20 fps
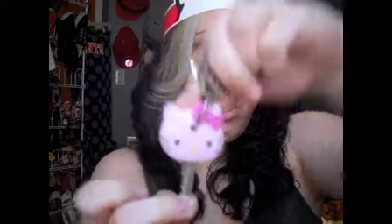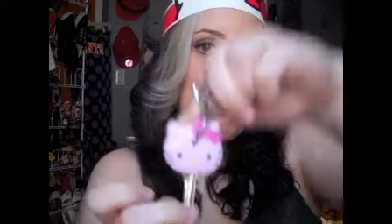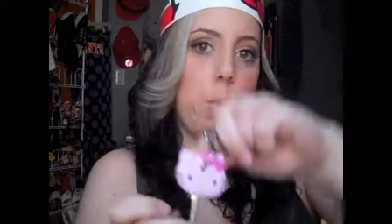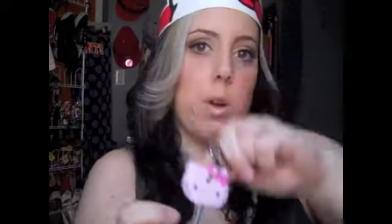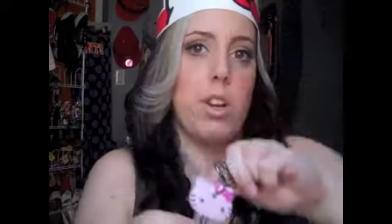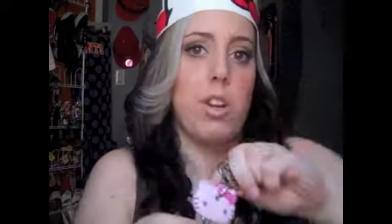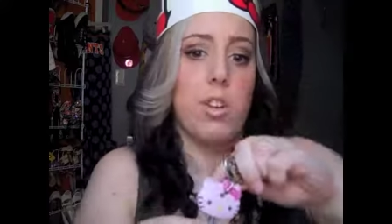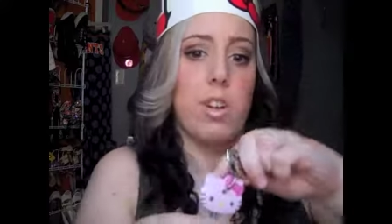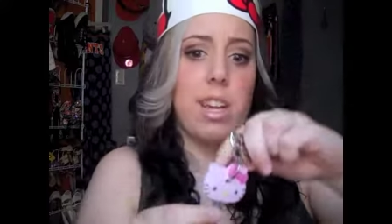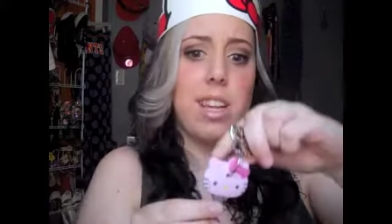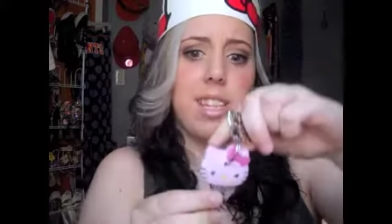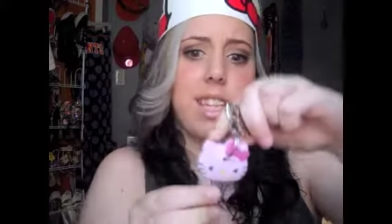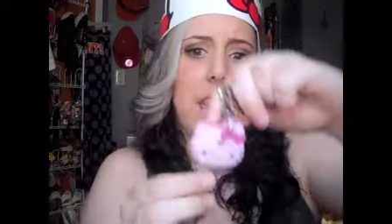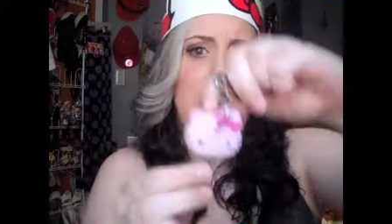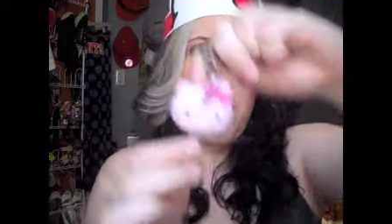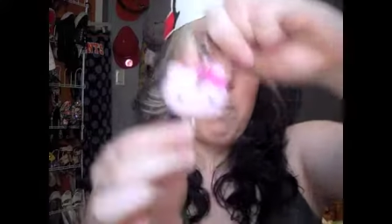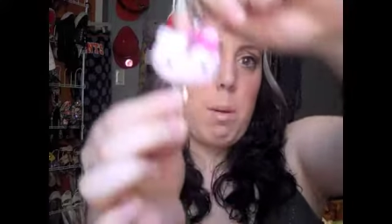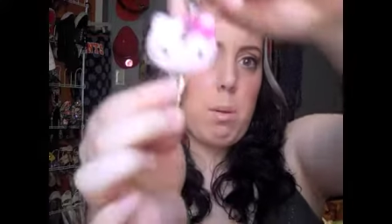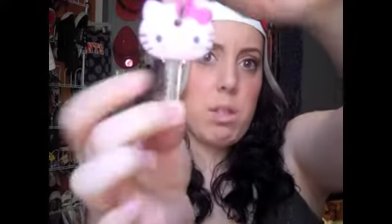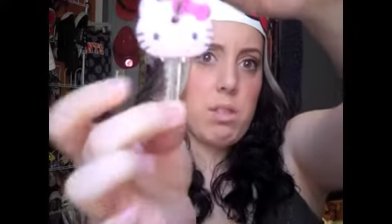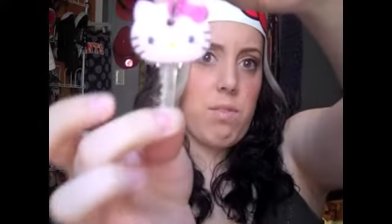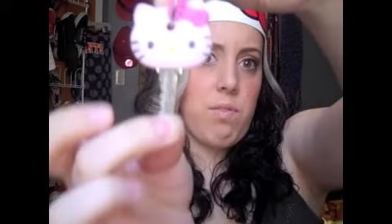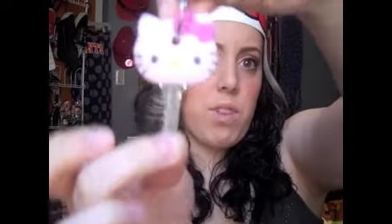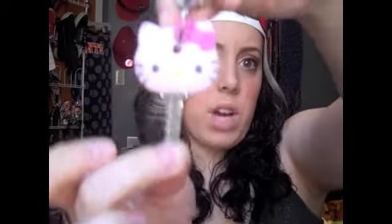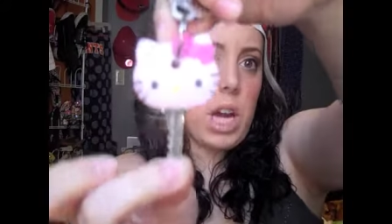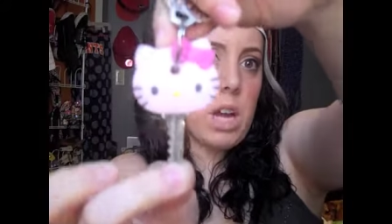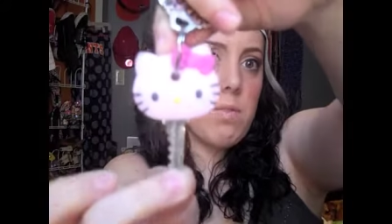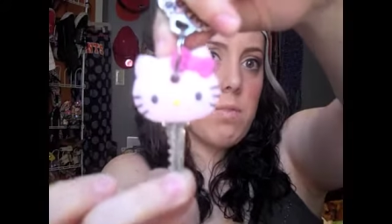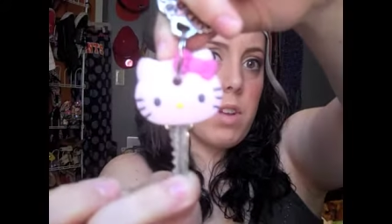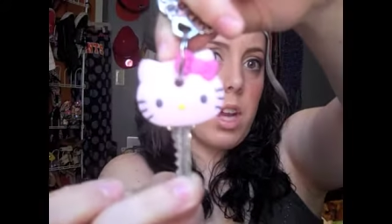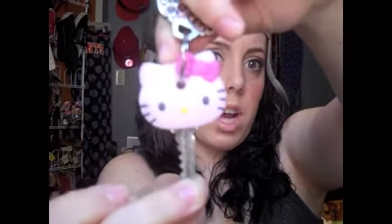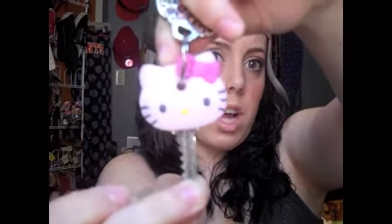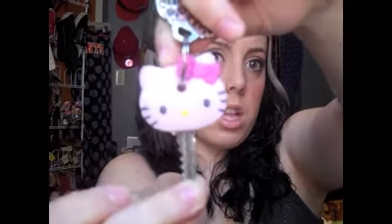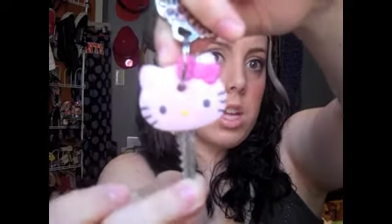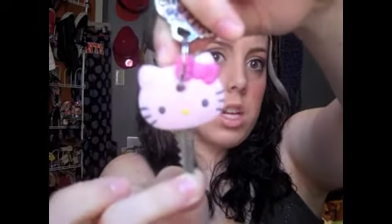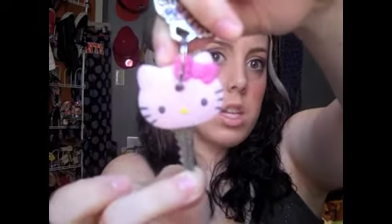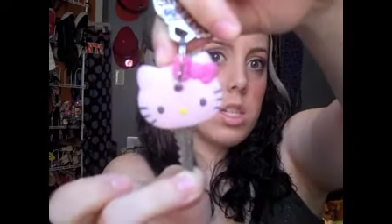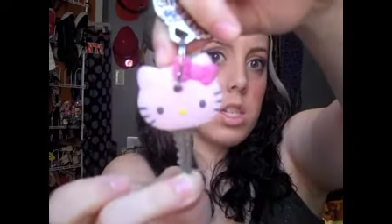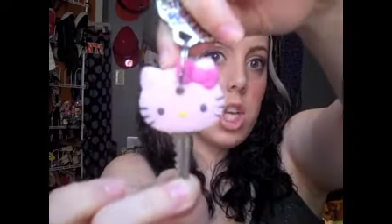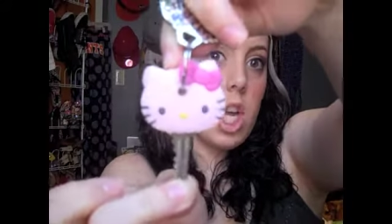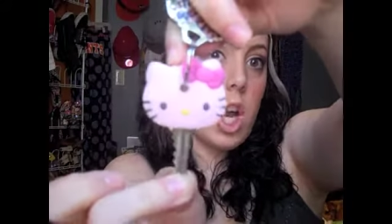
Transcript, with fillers: You're wondering, damn, that was $5?